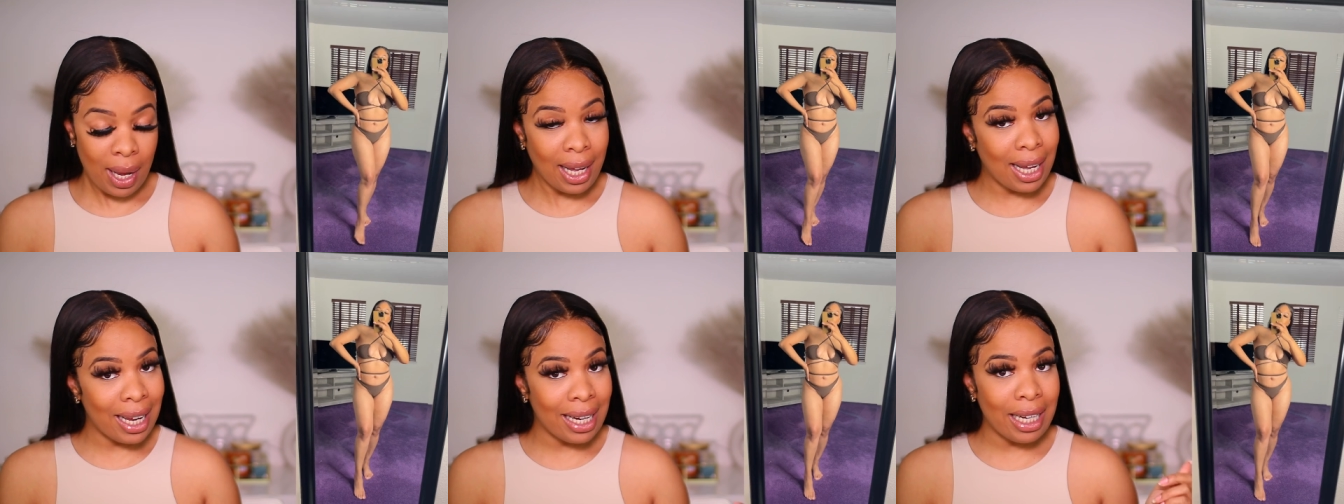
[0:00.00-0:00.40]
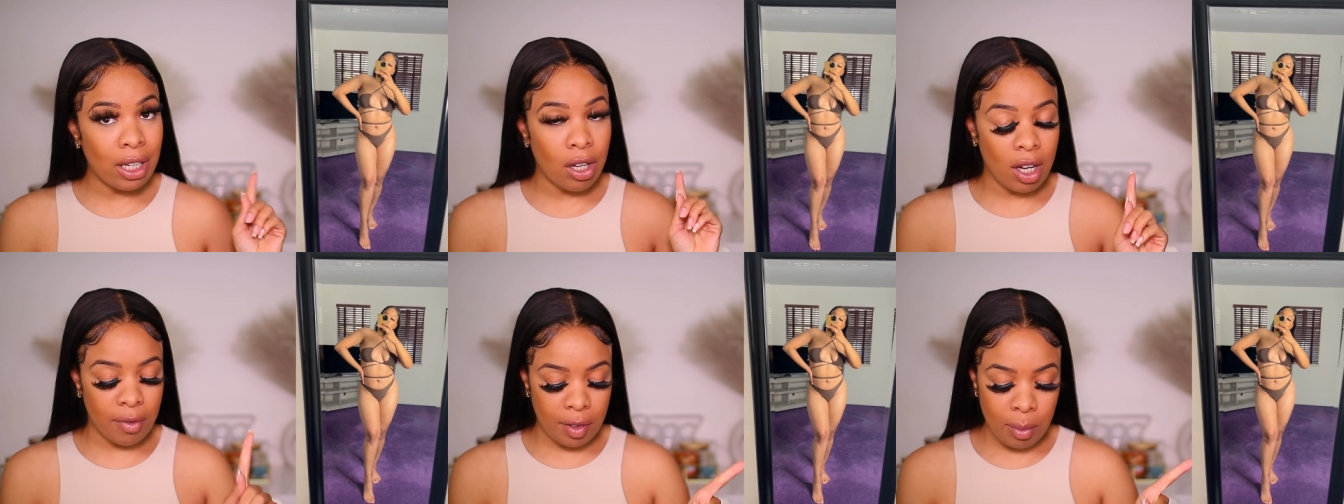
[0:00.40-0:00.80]
I got it in
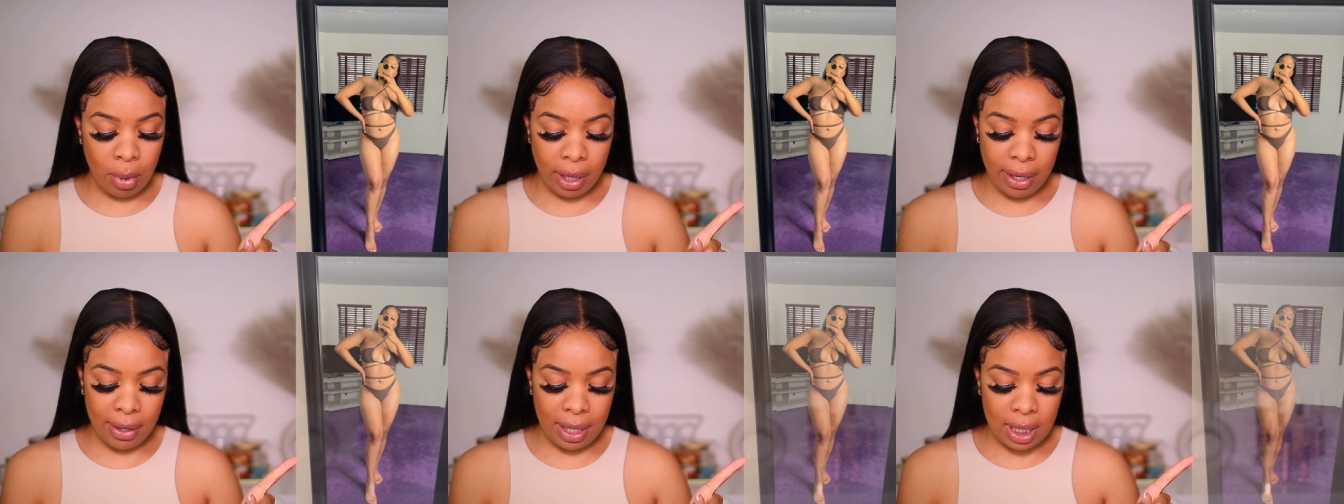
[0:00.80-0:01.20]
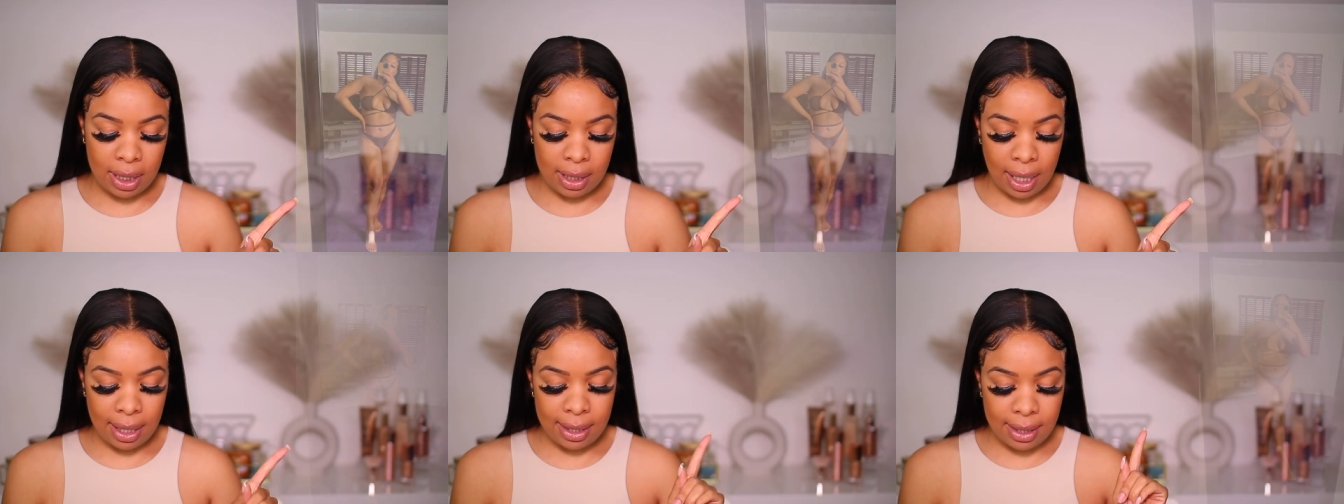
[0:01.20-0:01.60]
coffee brown and a
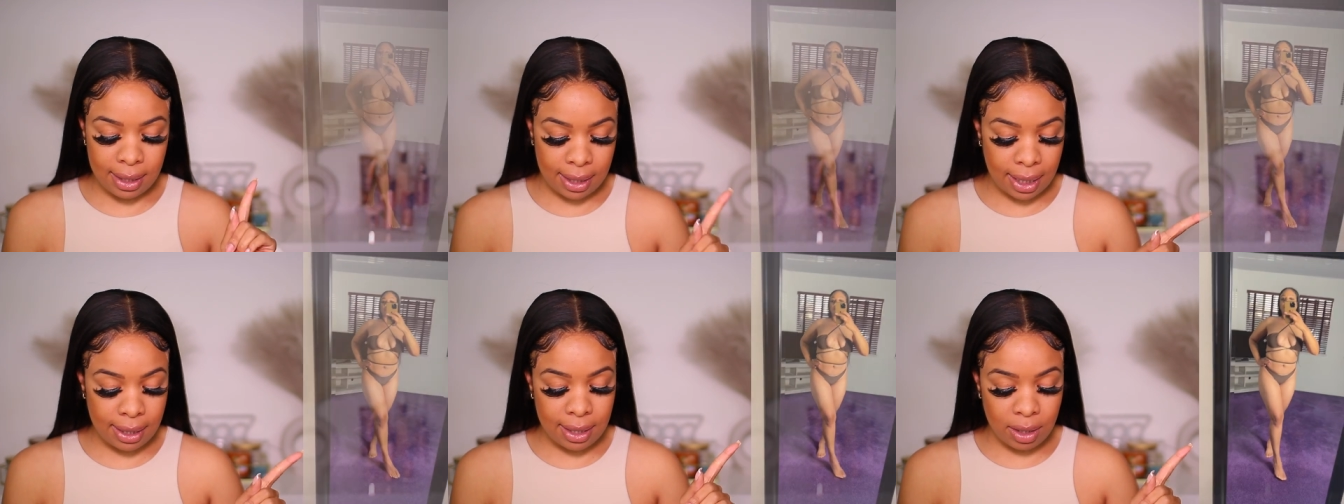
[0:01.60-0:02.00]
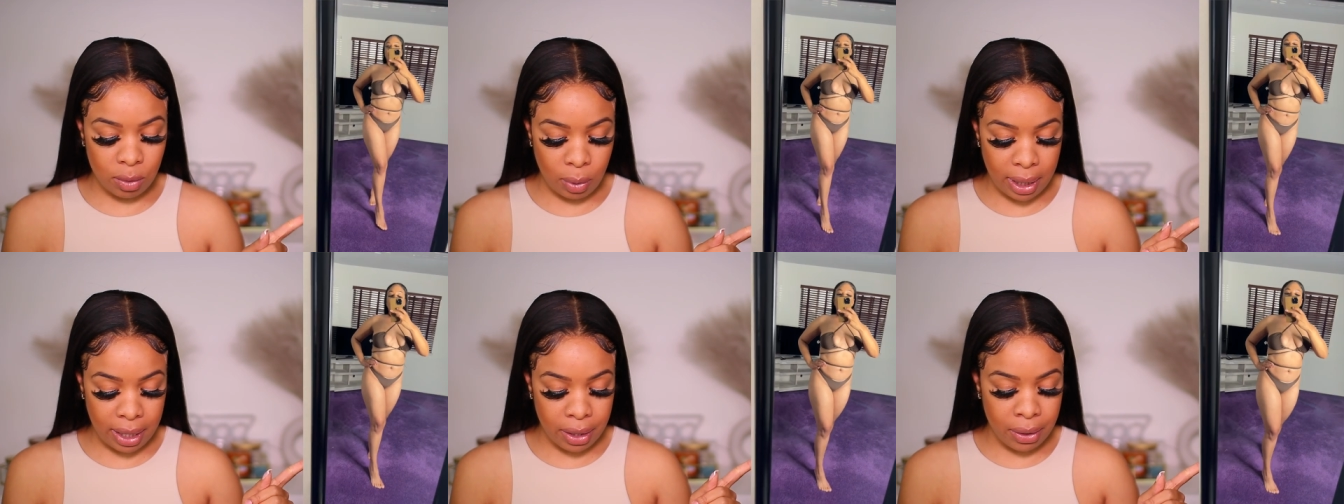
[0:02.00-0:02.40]
size six as
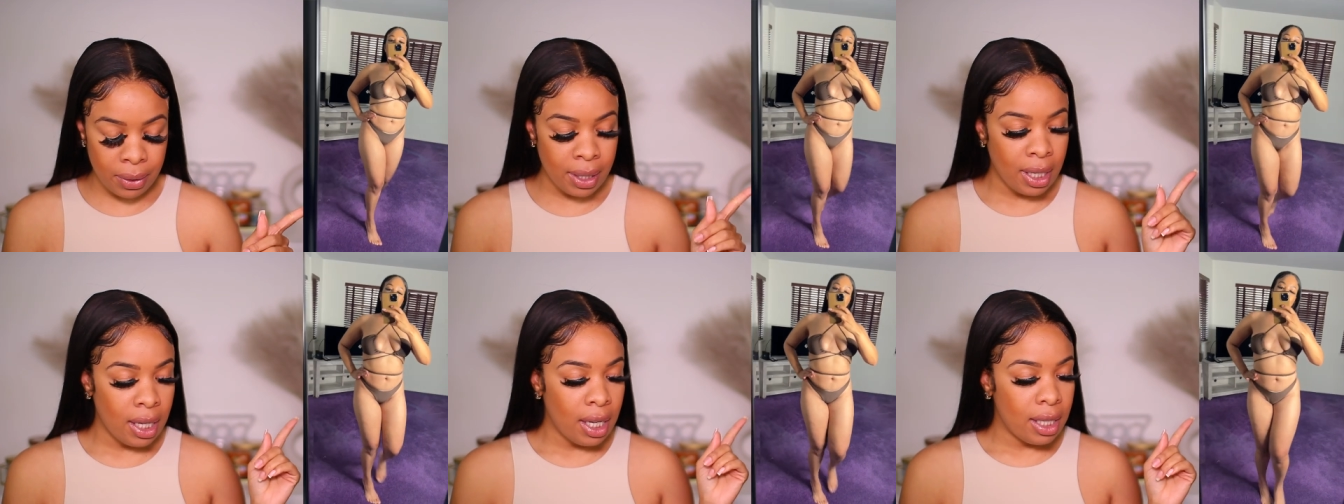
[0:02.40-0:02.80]
well.